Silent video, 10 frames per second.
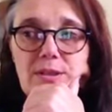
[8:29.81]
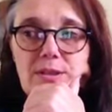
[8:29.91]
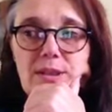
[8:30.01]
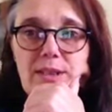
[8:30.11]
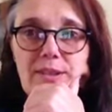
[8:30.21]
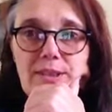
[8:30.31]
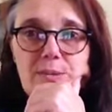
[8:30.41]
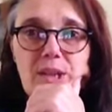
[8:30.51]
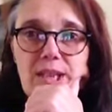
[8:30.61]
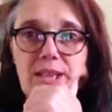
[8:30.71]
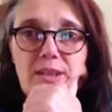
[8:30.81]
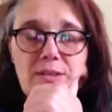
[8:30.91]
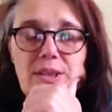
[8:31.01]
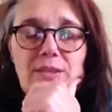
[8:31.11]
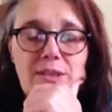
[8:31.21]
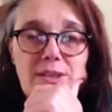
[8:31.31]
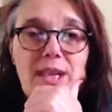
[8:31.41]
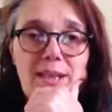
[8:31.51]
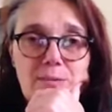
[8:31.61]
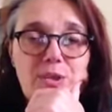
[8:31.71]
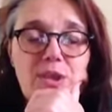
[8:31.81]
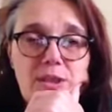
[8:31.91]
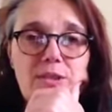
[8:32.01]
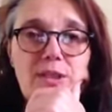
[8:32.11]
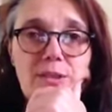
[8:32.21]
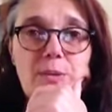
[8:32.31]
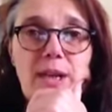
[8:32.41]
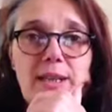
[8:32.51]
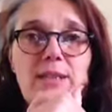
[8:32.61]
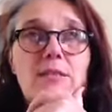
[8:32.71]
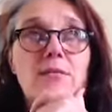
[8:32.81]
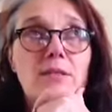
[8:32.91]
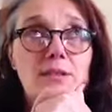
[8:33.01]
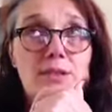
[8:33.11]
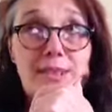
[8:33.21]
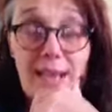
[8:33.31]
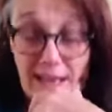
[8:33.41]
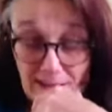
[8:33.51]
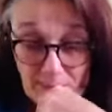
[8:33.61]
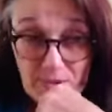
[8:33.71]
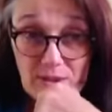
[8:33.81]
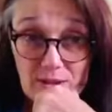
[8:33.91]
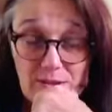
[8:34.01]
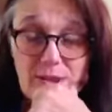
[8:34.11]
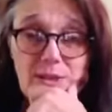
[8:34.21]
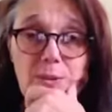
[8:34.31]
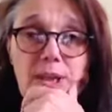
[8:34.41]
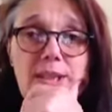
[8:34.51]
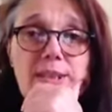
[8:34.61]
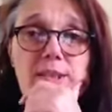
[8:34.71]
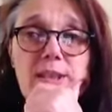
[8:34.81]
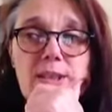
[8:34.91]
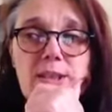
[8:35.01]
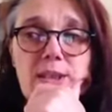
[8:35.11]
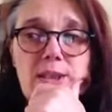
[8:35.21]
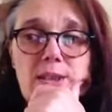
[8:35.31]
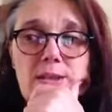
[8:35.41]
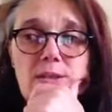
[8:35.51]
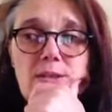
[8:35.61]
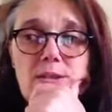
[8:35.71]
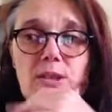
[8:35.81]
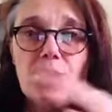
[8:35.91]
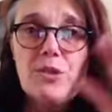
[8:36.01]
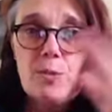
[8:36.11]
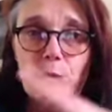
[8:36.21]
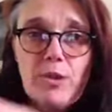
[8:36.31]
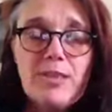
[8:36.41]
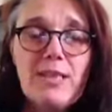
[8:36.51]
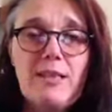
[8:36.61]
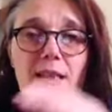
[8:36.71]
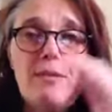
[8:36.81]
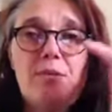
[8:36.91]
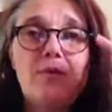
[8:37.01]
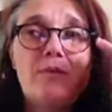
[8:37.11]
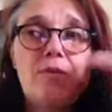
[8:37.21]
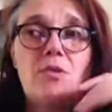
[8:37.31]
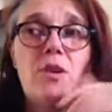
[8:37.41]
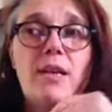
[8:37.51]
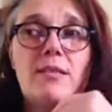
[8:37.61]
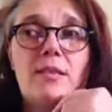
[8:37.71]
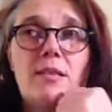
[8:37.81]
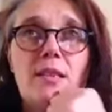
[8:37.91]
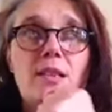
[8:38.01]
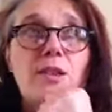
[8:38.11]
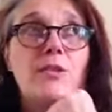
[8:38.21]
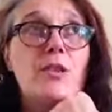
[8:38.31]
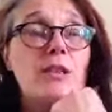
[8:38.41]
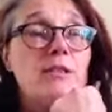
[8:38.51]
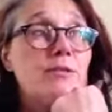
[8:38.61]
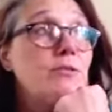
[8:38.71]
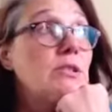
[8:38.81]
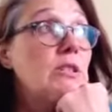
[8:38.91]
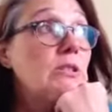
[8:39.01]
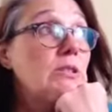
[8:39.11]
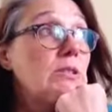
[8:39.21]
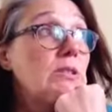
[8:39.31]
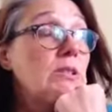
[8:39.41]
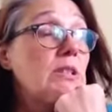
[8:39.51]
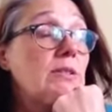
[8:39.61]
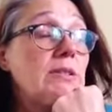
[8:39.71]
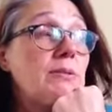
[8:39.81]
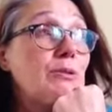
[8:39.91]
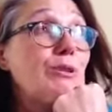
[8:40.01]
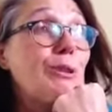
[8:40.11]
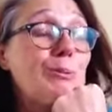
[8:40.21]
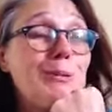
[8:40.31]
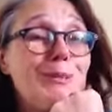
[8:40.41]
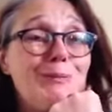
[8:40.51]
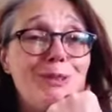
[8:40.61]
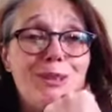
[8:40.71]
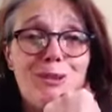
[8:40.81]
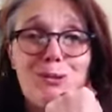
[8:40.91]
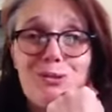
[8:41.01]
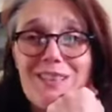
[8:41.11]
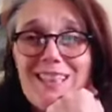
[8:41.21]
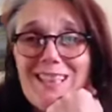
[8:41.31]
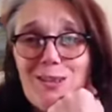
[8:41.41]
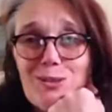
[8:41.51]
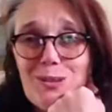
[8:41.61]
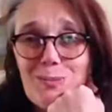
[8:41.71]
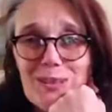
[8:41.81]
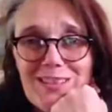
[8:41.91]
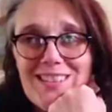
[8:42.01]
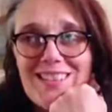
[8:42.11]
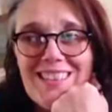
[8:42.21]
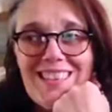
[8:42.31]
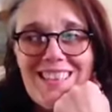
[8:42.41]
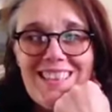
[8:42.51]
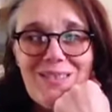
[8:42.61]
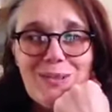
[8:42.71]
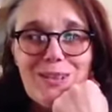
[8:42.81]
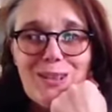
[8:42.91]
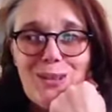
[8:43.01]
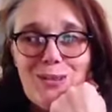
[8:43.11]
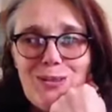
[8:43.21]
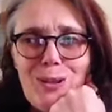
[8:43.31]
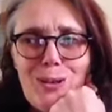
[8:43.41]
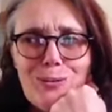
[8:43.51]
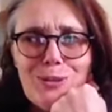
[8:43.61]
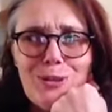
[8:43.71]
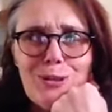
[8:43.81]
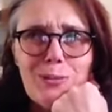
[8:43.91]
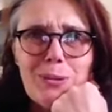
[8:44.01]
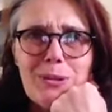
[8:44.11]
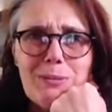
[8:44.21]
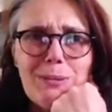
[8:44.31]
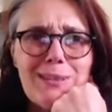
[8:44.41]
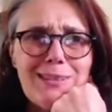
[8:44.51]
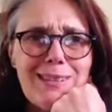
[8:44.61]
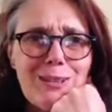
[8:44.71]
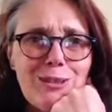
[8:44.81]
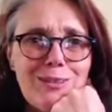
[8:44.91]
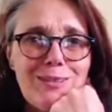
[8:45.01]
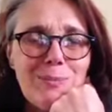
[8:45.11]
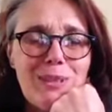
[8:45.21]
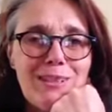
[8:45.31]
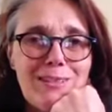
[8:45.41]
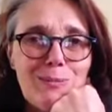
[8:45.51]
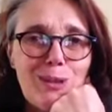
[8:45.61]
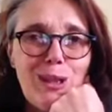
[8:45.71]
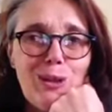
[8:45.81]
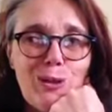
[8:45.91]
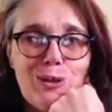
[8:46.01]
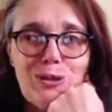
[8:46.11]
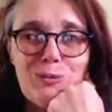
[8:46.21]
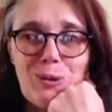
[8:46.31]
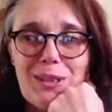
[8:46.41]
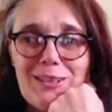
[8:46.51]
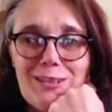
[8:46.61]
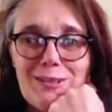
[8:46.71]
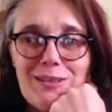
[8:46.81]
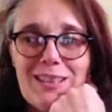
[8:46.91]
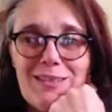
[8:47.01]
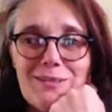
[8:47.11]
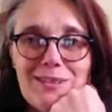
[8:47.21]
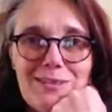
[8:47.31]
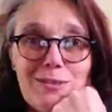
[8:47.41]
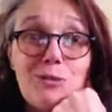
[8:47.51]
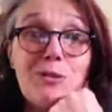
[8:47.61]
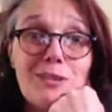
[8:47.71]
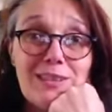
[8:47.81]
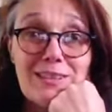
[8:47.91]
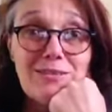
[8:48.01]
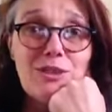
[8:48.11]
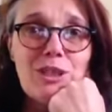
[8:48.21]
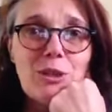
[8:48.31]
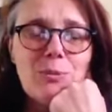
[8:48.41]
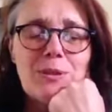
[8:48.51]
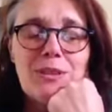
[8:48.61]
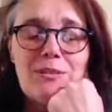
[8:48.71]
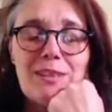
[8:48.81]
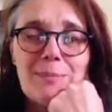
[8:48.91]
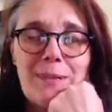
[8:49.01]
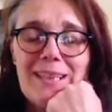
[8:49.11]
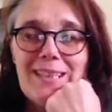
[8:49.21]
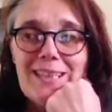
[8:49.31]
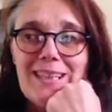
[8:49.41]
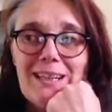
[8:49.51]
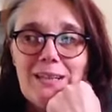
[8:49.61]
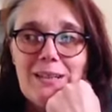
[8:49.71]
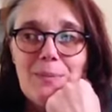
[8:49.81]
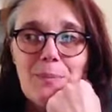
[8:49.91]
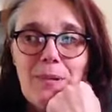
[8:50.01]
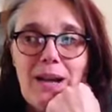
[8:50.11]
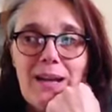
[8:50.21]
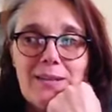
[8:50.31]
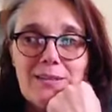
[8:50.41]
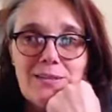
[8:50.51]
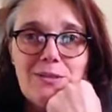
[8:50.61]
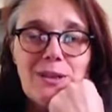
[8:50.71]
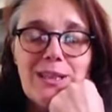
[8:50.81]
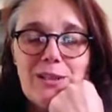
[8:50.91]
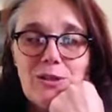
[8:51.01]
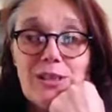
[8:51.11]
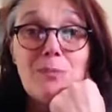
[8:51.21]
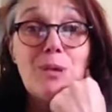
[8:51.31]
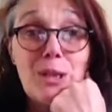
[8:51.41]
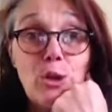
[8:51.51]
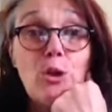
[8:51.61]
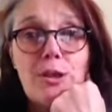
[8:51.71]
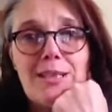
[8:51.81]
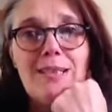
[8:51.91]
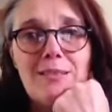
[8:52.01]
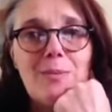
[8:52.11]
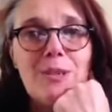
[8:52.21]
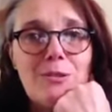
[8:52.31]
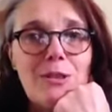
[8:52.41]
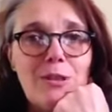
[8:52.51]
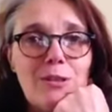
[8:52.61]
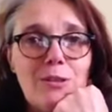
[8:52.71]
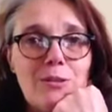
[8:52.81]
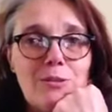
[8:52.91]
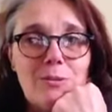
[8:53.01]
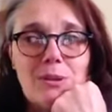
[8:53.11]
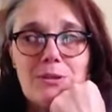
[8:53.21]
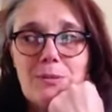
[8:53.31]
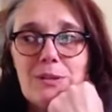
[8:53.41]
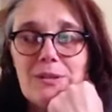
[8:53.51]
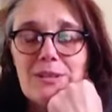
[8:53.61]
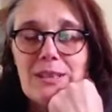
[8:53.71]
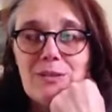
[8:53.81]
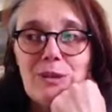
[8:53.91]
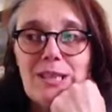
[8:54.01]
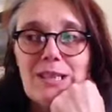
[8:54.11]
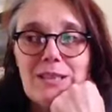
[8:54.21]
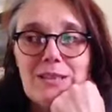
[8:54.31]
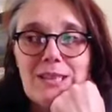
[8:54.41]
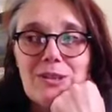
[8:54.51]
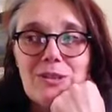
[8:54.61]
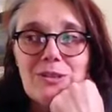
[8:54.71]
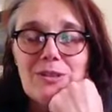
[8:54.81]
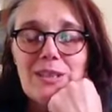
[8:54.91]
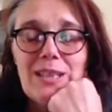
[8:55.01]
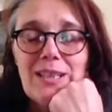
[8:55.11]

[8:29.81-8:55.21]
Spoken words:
there is a way. There is absolutely a way. There is absolutely a way to just bring down the levels of stress. And I know that I've done, you know, given so many virtual Reiki treatments, which I don't often do one-to-one sessions, because a lot of what I do now is through the Seeds of Change program and the Reiki training. But in lockdown, I've been doing a lot of one-to-one Reiki sessions.